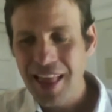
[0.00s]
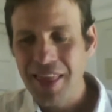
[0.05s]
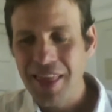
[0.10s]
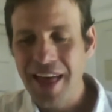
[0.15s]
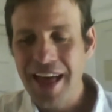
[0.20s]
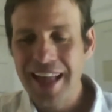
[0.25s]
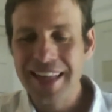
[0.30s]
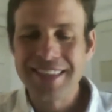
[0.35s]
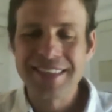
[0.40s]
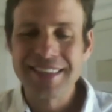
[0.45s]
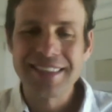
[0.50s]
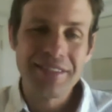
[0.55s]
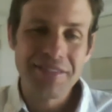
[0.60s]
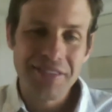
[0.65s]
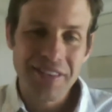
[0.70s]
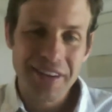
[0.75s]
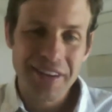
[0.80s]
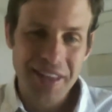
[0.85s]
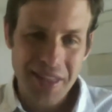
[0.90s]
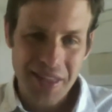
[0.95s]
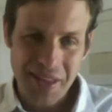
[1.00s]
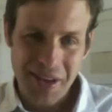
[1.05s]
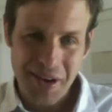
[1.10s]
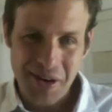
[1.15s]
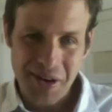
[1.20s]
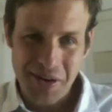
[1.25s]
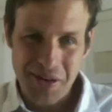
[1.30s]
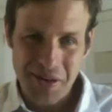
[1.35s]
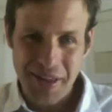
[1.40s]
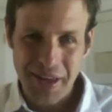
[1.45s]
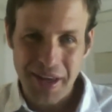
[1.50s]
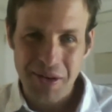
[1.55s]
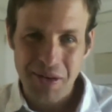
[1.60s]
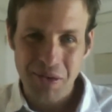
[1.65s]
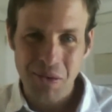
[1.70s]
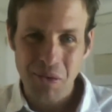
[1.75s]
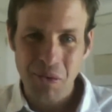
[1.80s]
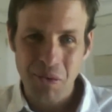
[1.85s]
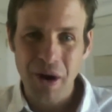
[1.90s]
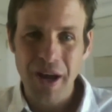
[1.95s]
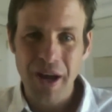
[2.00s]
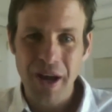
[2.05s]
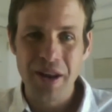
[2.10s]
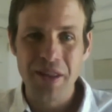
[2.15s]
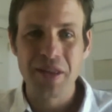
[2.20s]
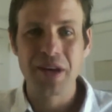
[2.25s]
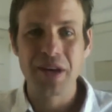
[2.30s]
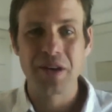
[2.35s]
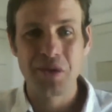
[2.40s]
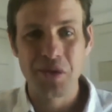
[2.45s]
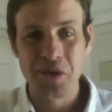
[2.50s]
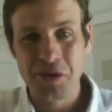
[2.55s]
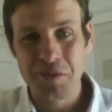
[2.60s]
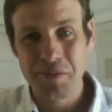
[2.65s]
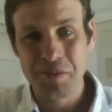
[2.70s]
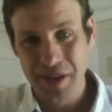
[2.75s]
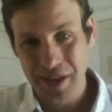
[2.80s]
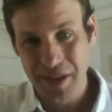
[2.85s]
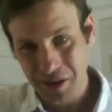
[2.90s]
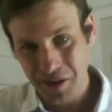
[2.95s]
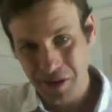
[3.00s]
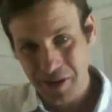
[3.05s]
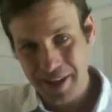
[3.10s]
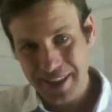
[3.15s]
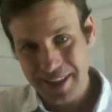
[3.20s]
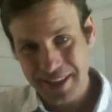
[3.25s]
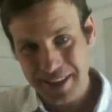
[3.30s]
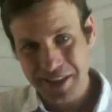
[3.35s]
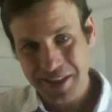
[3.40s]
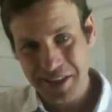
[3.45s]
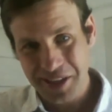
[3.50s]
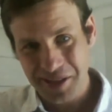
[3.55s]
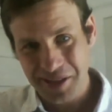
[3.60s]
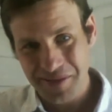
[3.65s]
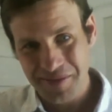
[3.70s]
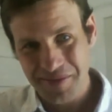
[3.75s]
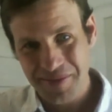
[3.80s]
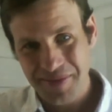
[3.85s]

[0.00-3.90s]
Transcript: That's different, though, than what the group agrees to.